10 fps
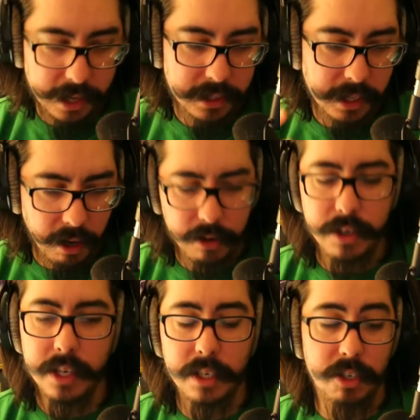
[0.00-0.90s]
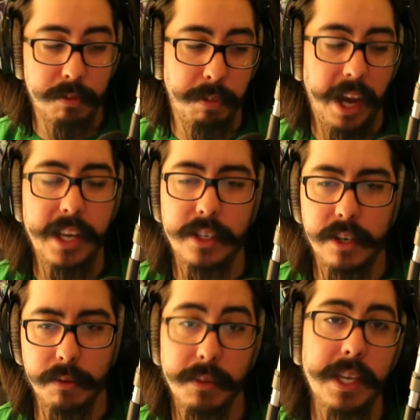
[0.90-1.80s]
It's like, "Oh, you need to just buy into
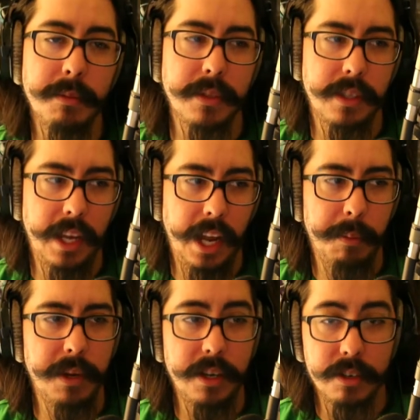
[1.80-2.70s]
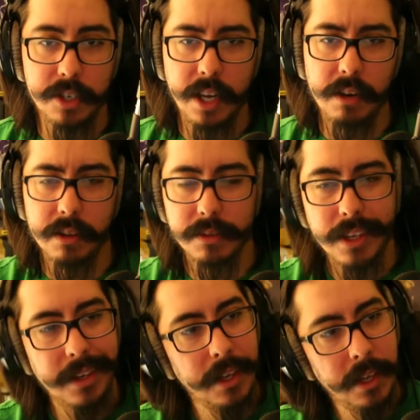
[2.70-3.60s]
your memes that happen in your channel." It's
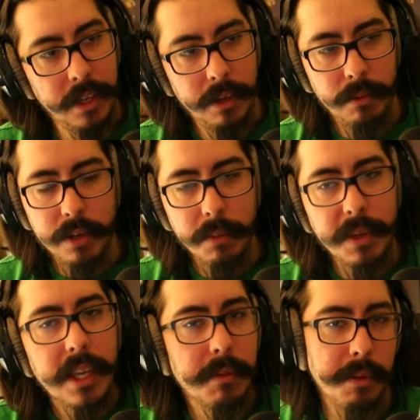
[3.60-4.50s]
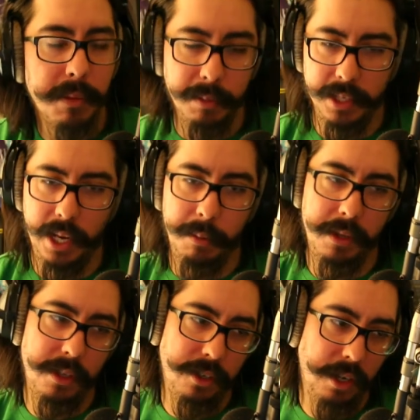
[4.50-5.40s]
like, what do you mean the memes that happen
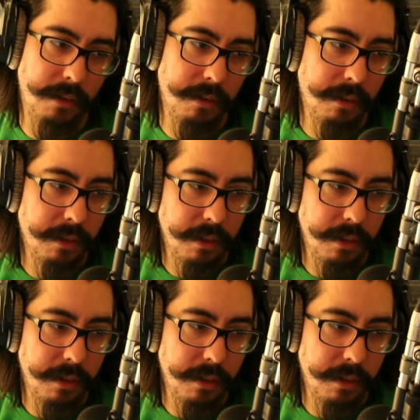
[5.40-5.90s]
in the channel?